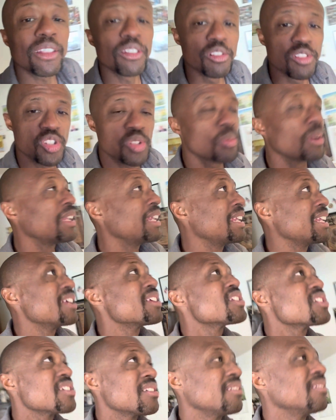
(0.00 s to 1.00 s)
knows what it
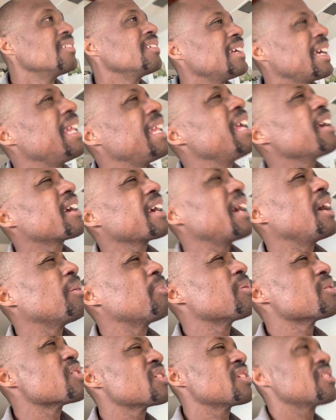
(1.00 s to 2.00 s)
is, and he can help
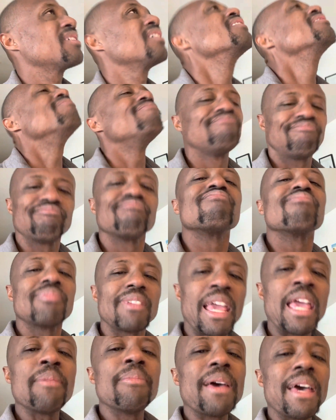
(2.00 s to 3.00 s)
us.
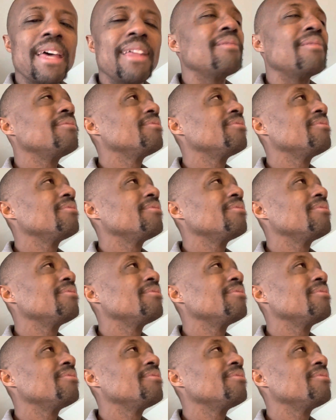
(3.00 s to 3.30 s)
Amen.